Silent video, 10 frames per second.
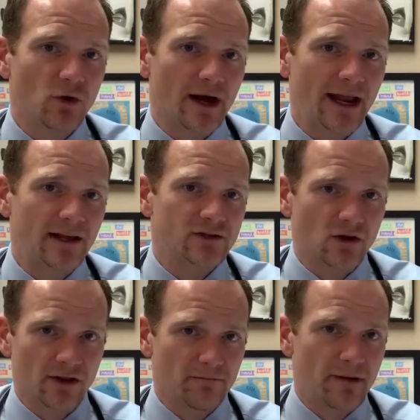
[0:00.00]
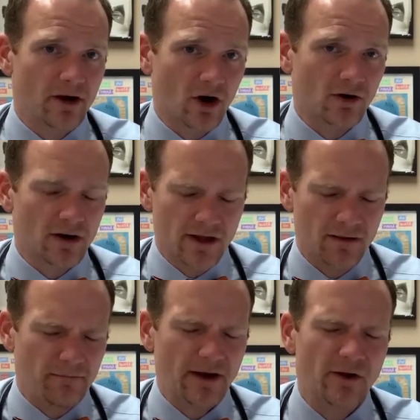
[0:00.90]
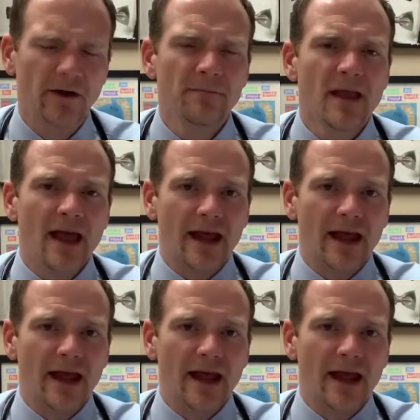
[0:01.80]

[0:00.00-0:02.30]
your hands or the bed rail,